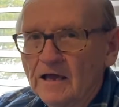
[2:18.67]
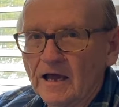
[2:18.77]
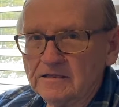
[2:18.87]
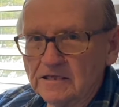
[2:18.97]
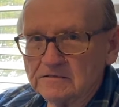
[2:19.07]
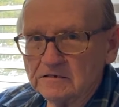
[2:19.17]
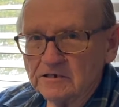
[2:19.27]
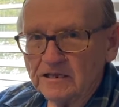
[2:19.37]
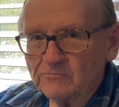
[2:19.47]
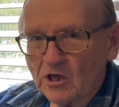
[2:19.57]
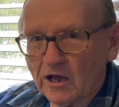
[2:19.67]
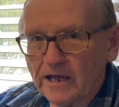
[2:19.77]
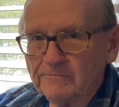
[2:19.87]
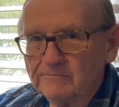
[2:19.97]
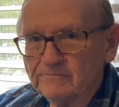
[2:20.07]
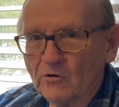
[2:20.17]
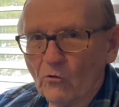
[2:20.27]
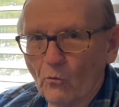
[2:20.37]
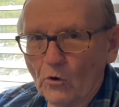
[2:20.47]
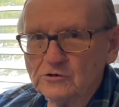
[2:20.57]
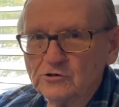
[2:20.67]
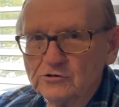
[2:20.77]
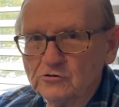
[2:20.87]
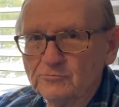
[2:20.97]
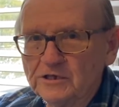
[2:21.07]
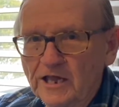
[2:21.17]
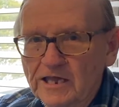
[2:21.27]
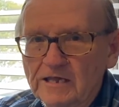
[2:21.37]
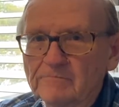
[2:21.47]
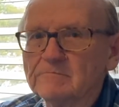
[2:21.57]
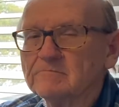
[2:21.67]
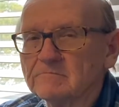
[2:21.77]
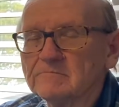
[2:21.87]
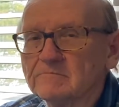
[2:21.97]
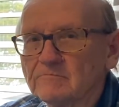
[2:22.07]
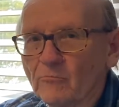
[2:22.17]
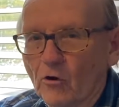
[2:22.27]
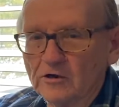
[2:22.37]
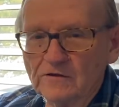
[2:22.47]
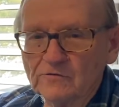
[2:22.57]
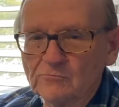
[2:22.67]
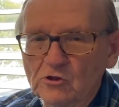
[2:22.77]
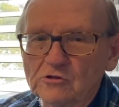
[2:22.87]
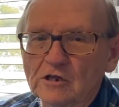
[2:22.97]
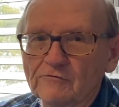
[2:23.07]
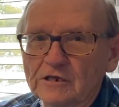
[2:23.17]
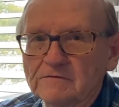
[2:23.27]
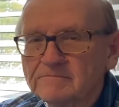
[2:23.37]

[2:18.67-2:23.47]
And at the same time, once you became part of the military,